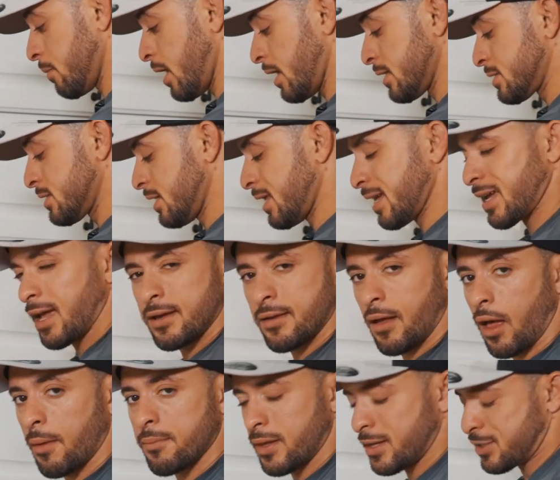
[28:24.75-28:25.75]
Honestly, like
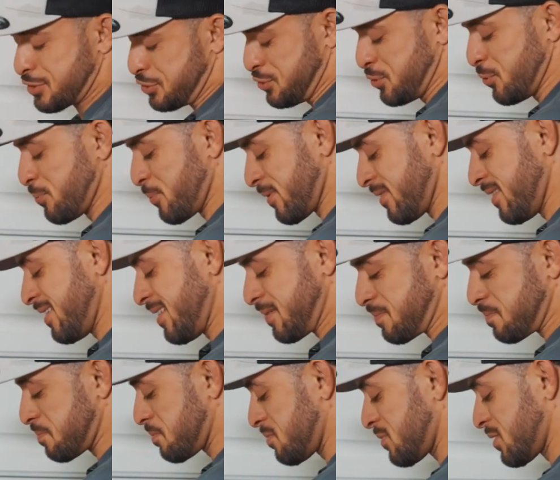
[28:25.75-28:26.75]
I'm like super
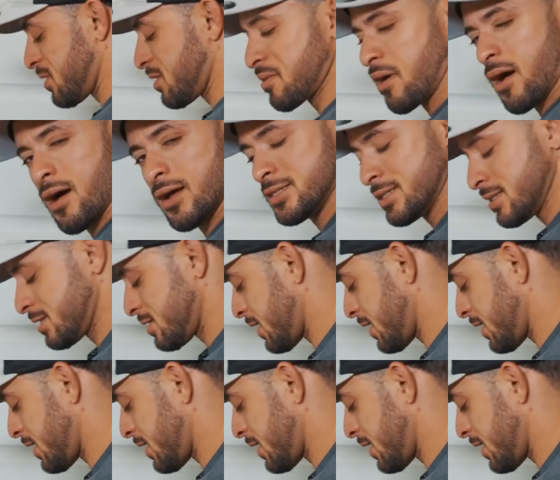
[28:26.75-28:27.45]
like cautious.